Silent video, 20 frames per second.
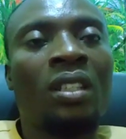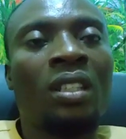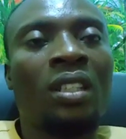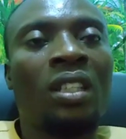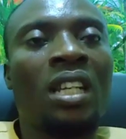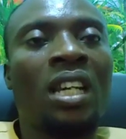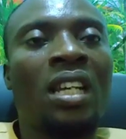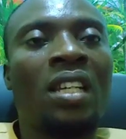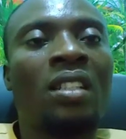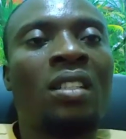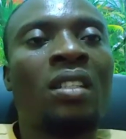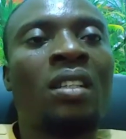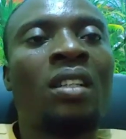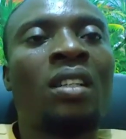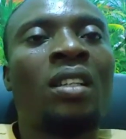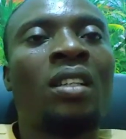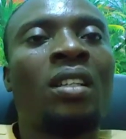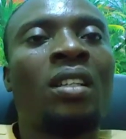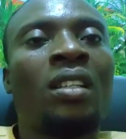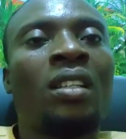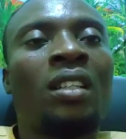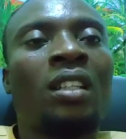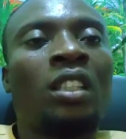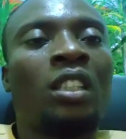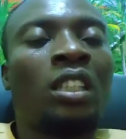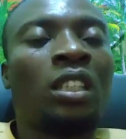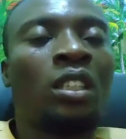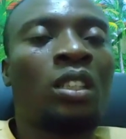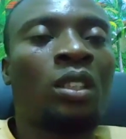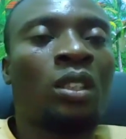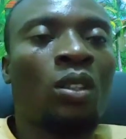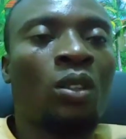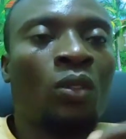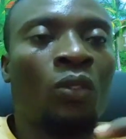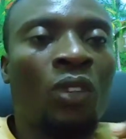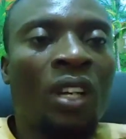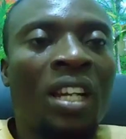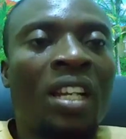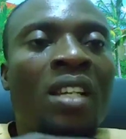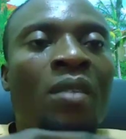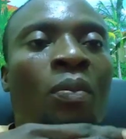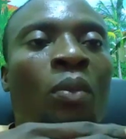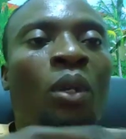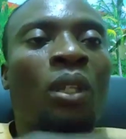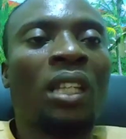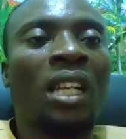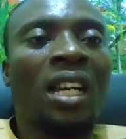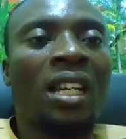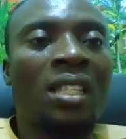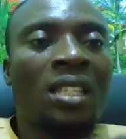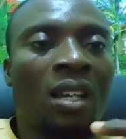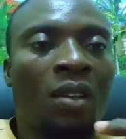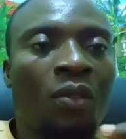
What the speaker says: then it is very important